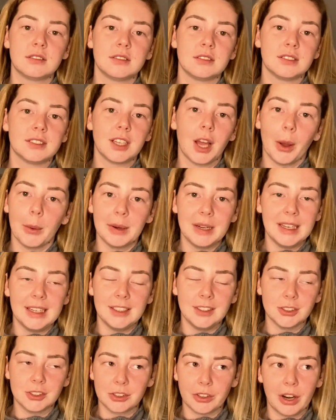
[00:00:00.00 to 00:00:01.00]
going
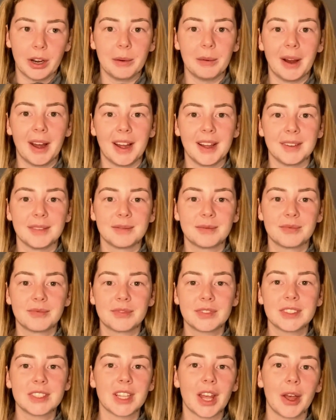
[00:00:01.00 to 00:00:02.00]
in straight away.
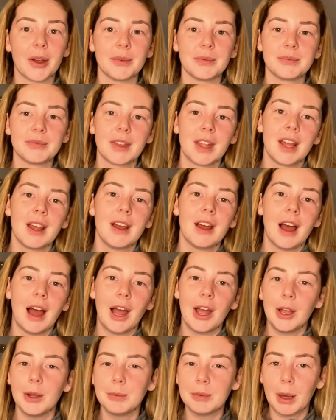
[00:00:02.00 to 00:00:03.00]
So I
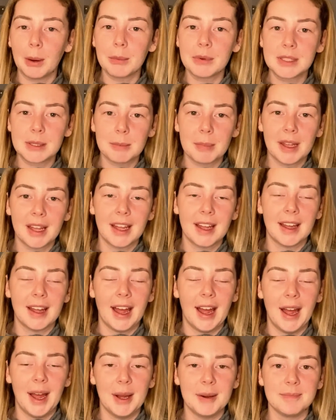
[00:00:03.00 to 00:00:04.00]
hope that was a bit
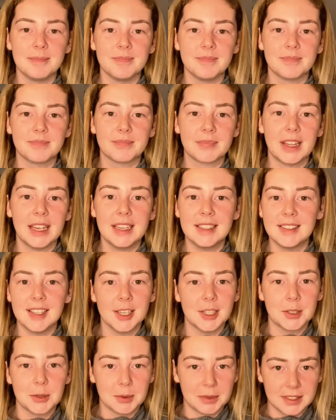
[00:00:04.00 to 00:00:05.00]
easier
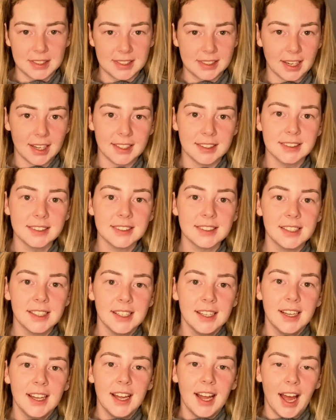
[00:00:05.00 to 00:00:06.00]
to understand.
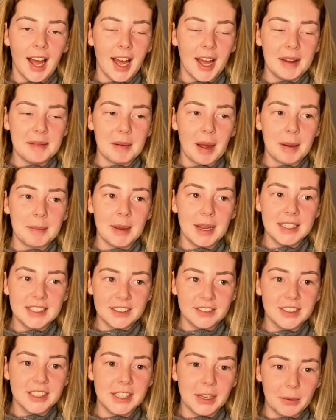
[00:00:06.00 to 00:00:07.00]
I made a
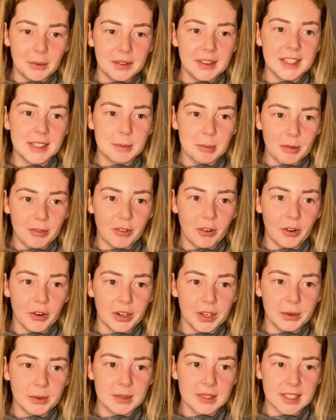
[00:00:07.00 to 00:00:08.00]
video on this before and
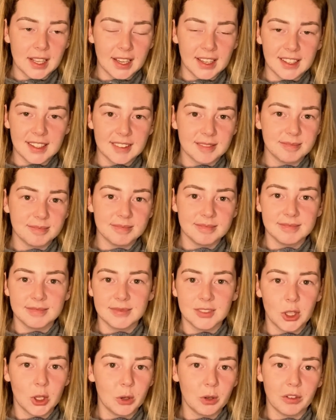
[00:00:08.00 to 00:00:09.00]
it was like,
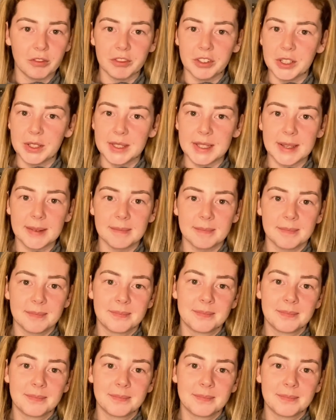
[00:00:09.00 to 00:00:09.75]
too confusing.